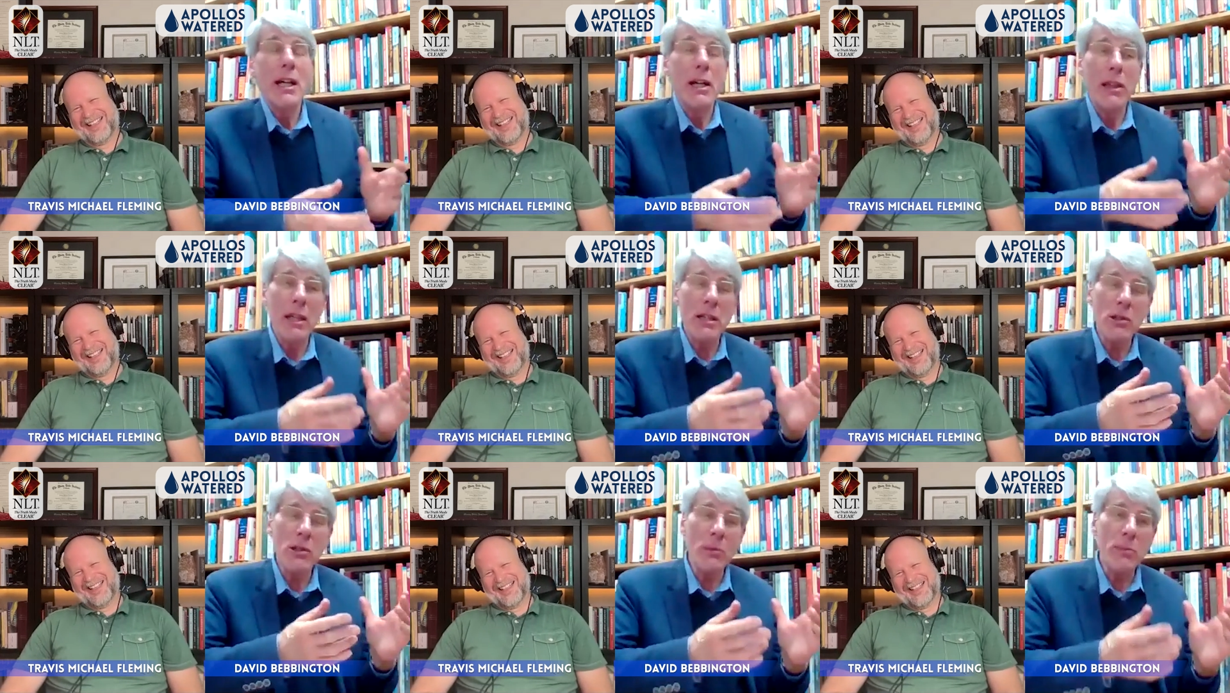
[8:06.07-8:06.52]

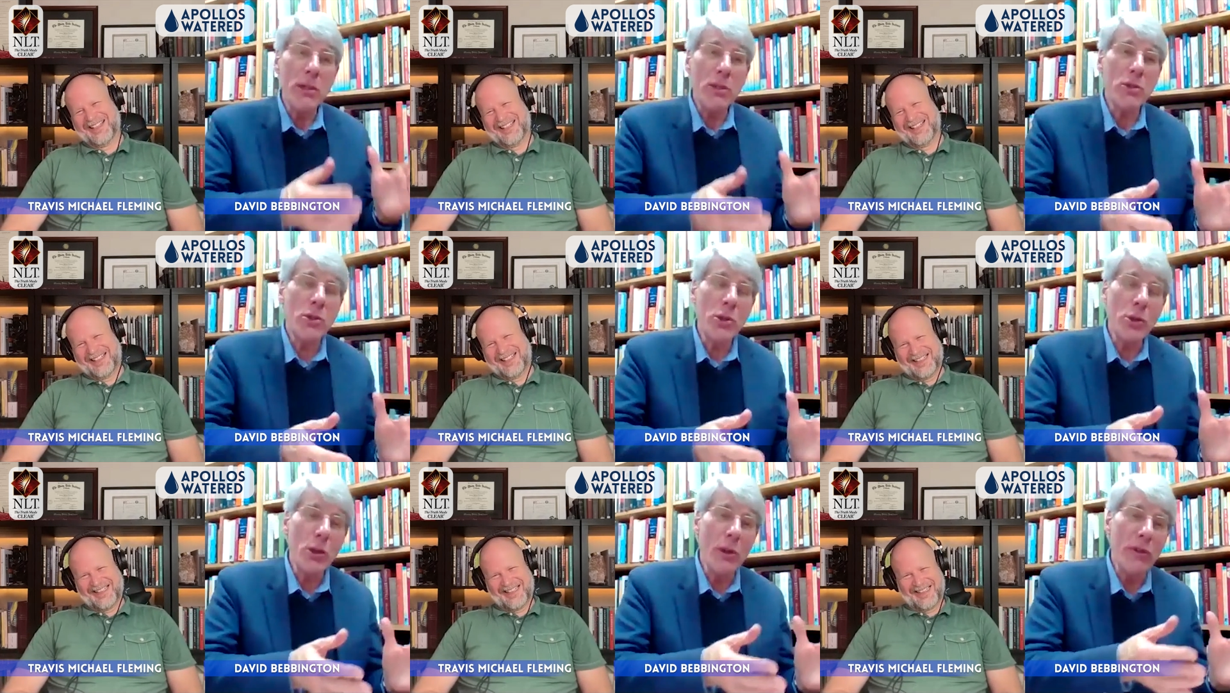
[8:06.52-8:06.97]
Speaker 1: And this will be
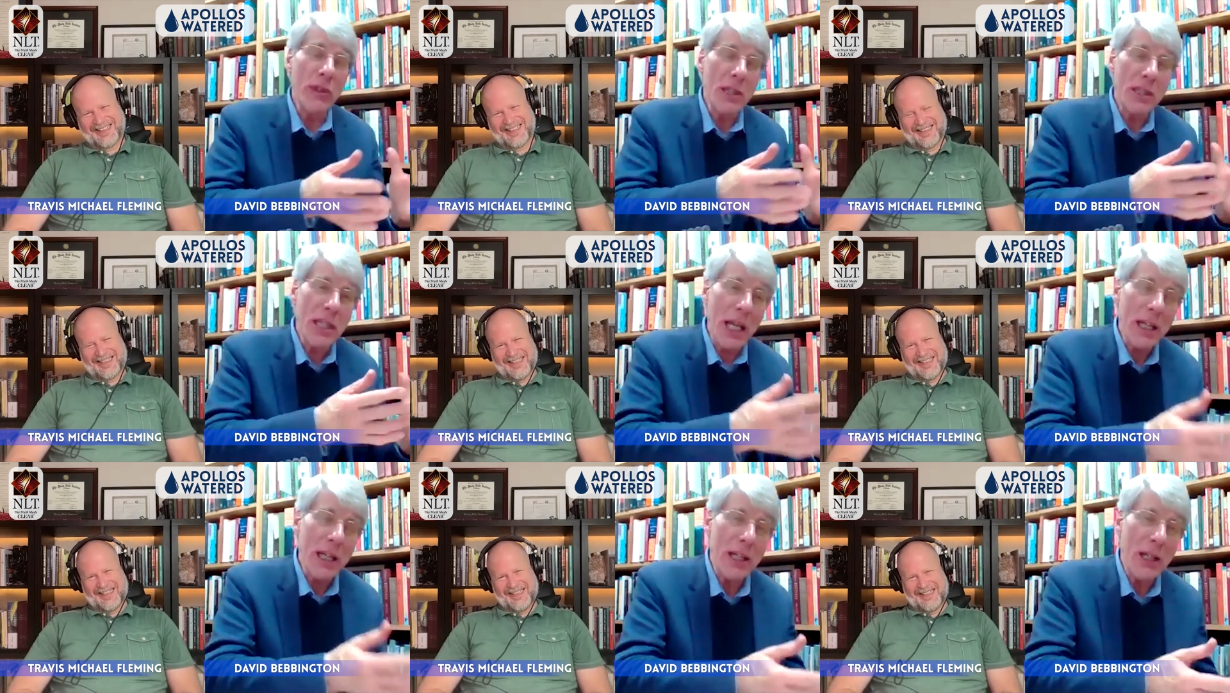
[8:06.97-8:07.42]
true of the
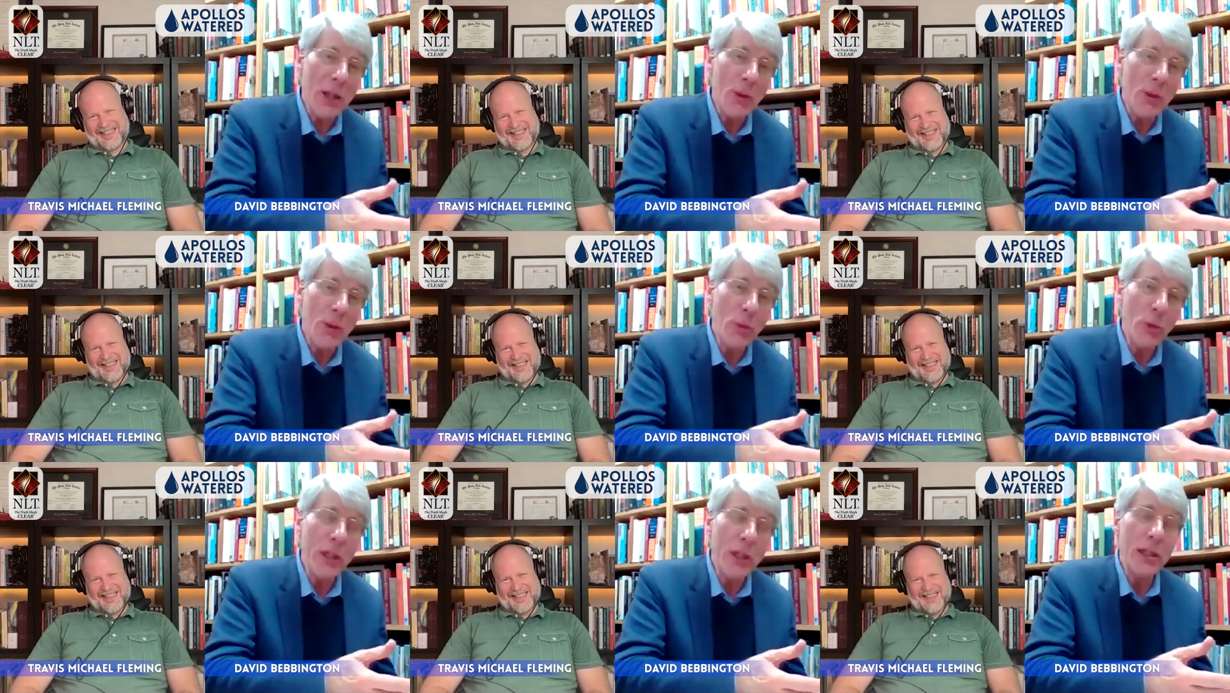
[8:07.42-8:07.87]

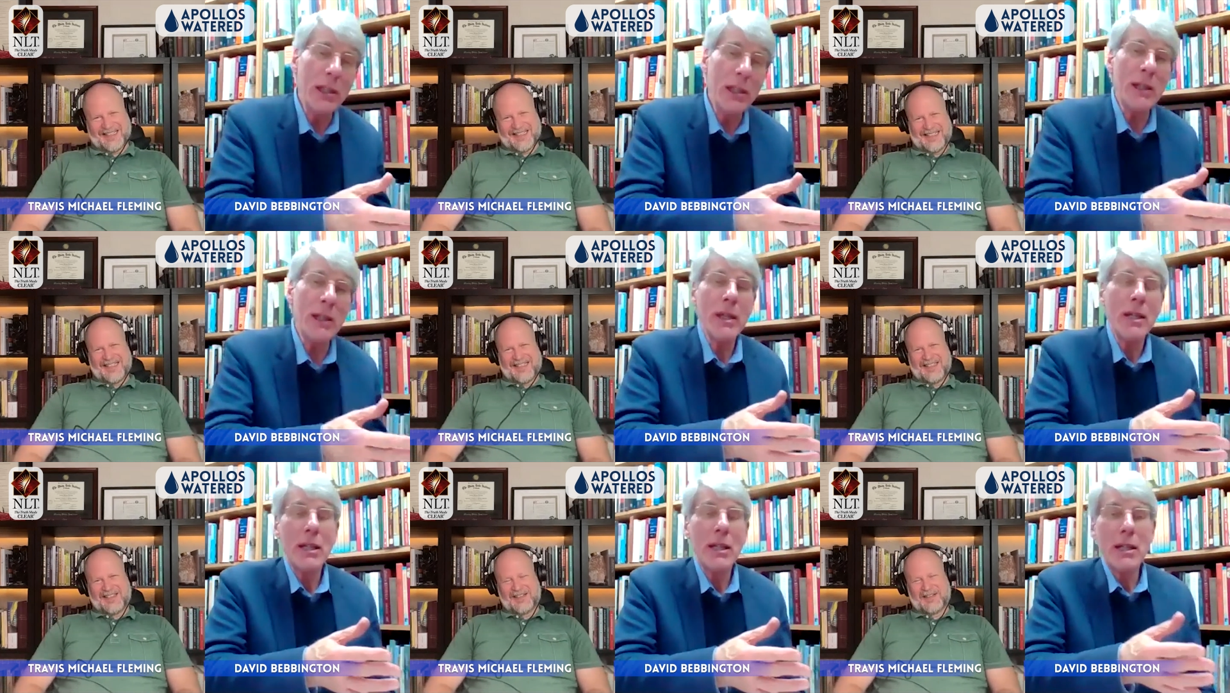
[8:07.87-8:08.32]
secular world,